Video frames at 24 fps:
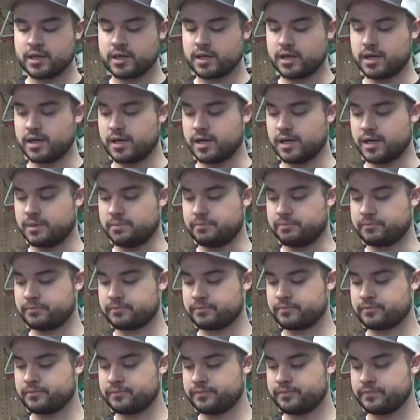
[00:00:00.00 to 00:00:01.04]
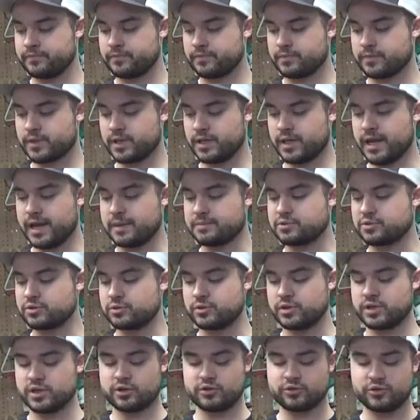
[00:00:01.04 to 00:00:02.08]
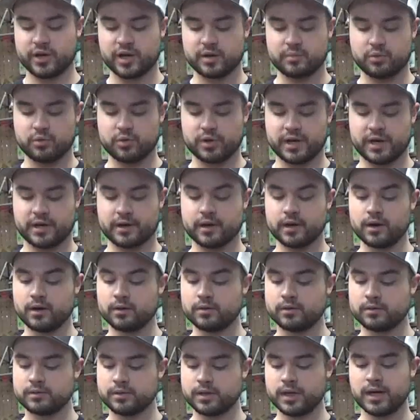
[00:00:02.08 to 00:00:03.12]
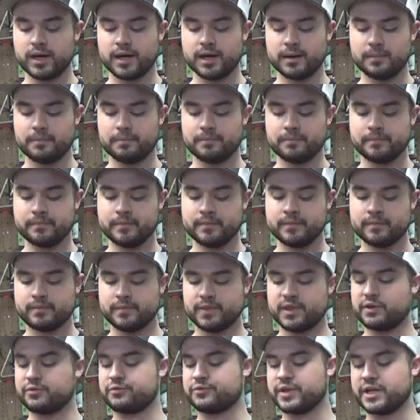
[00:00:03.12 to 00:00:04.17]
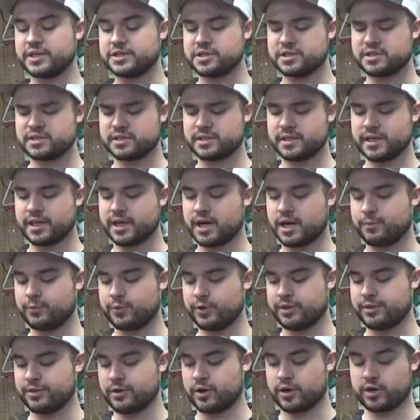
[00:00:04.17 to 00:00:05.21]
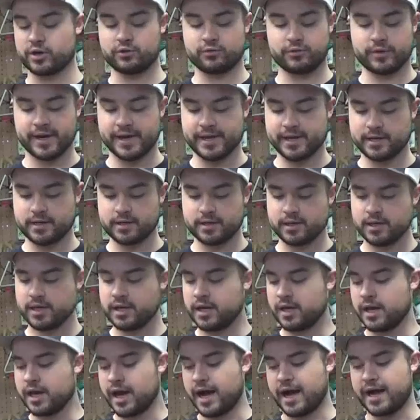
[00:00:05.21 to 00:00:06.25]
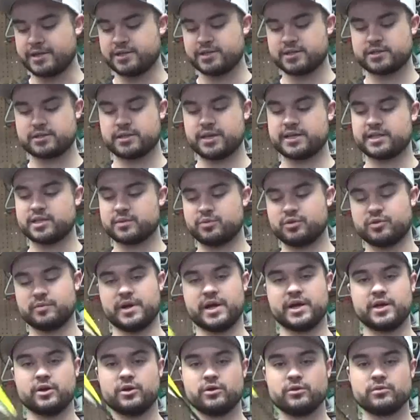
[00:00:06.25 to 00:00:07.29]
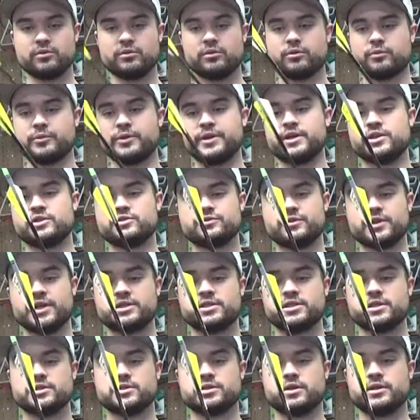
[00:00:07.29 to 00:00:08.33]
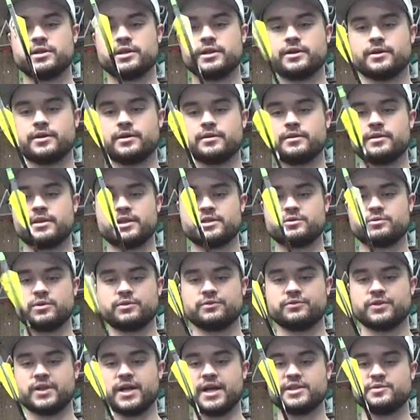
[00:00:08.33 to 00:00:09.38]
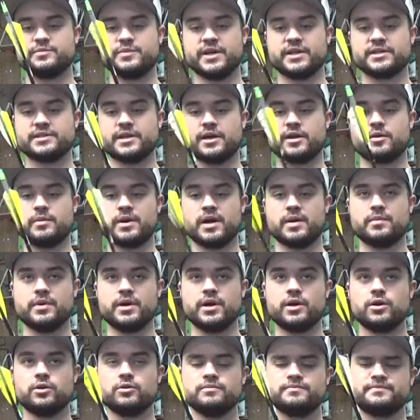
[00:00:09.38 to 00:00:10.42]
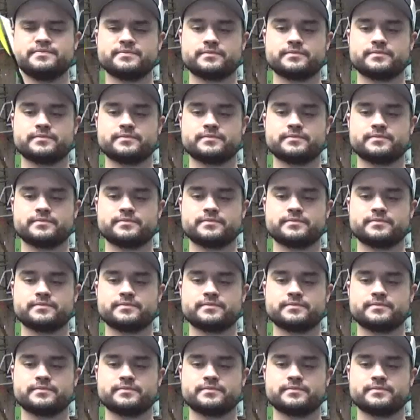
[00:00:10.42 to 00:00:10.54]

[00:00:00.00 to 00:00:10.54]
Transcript: An absolutely incredible arrow. The fletchings that they come with are great. I just like to put my own 3-inch fletchings on there. That's what flies best out of my bow.